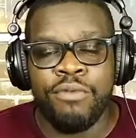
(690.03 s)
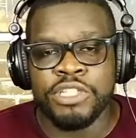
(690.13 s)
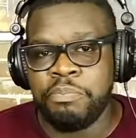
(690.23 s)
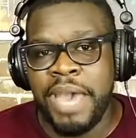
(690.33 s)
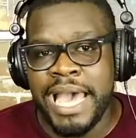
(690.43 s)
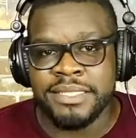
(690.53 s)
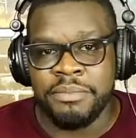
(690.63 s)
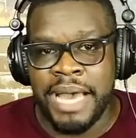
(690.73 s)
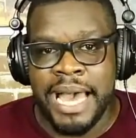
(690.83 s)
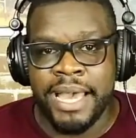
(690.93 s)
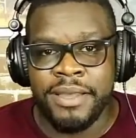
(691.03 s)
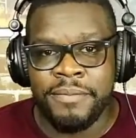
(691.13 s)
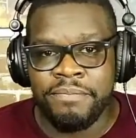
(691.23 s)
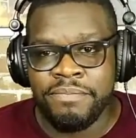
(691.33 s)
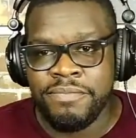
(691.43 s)
passing by.
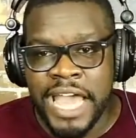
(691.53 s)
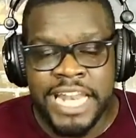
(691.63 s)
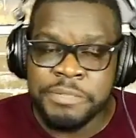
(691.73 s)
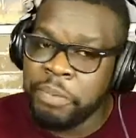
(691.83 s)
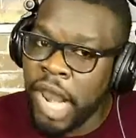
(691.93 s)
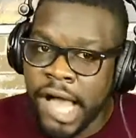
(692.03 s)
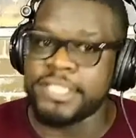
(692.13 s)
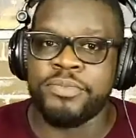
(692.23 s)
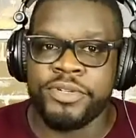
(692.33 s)
That is plausible.